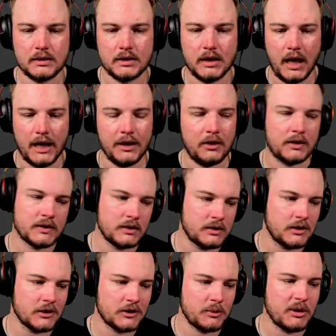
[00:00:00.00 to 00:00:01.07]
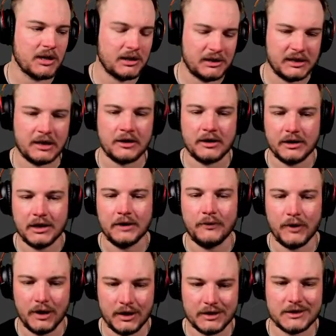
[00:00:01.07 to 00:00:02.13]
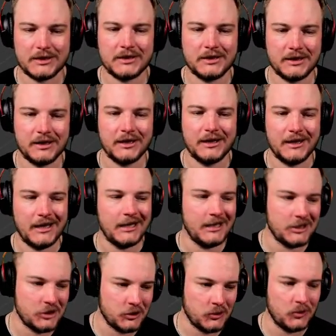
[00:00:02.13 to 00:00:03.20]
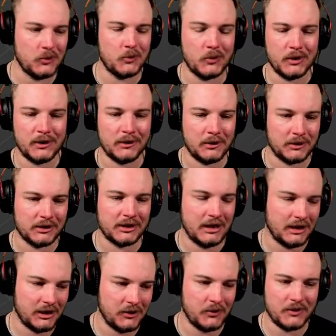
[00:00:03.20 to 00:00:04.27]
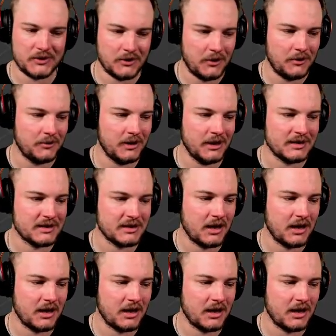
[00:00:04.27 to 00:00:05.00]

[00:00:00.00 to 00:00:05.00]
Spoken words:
and also just to be clear, if it is an issue, we'll kick you. So it's not